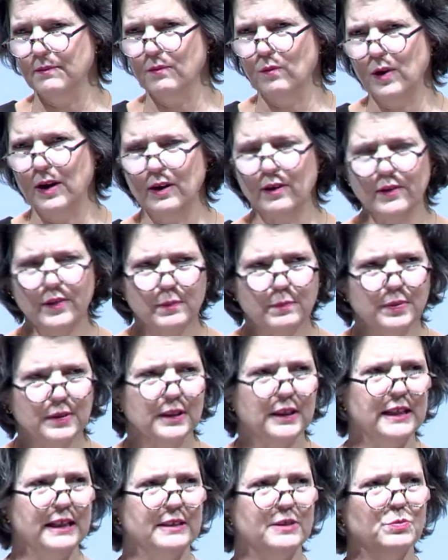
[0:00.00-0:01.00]
Where are the
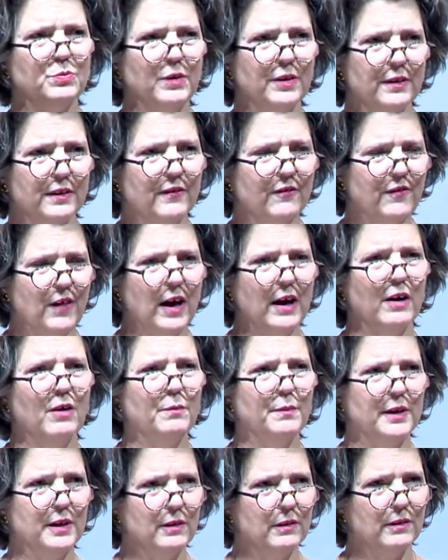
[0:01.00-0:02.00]
police? Where are the
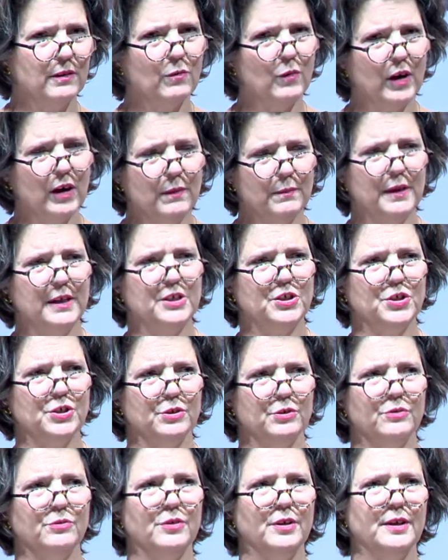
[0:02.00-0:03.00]
firemen? Where are my
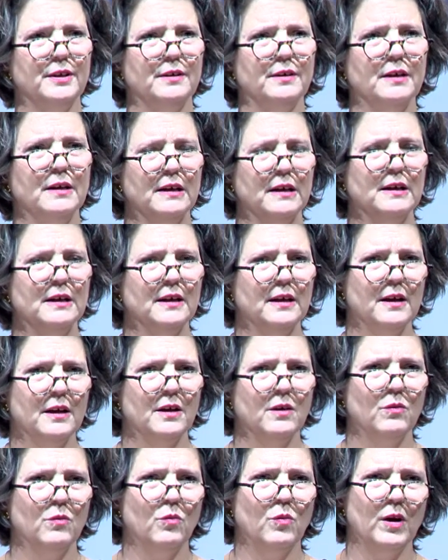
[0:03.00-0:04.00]
children?
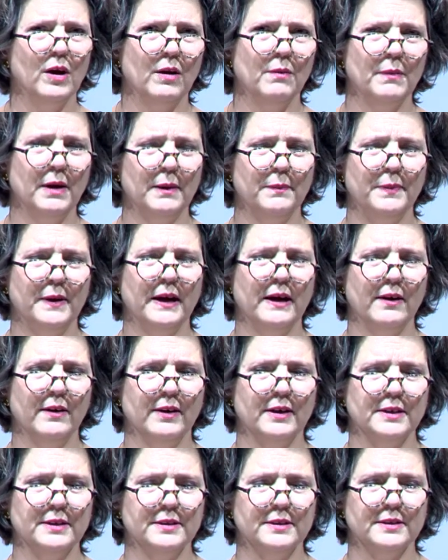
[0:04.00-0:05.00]
Where are my
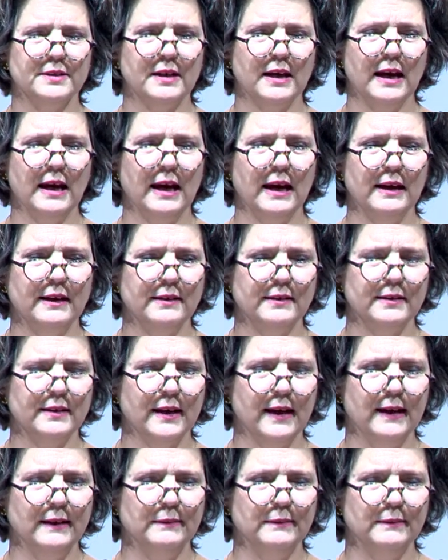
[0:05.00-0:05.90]
parents? And